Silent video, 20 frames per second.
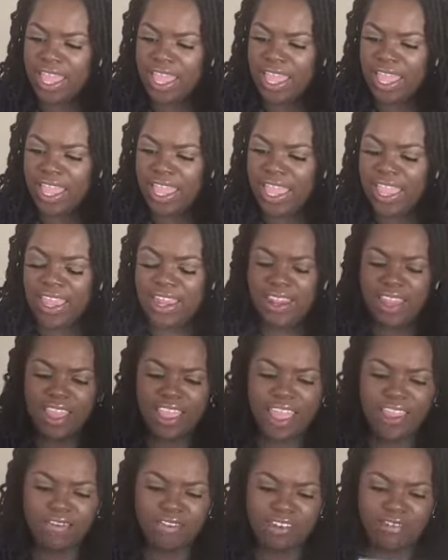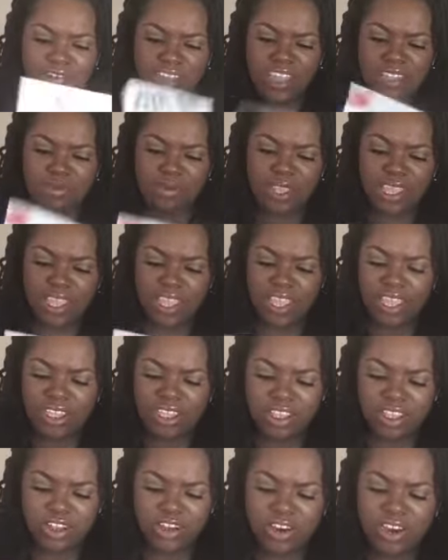and they have their facebook and
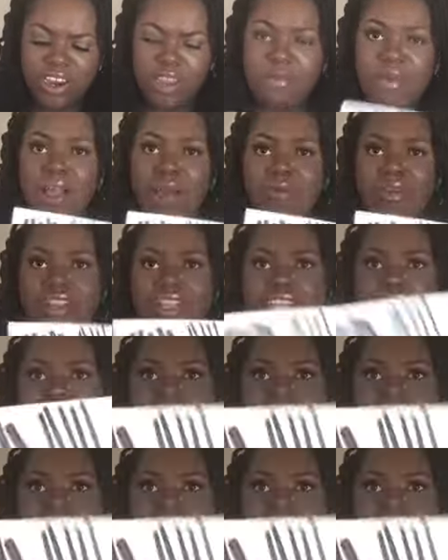instagram i will list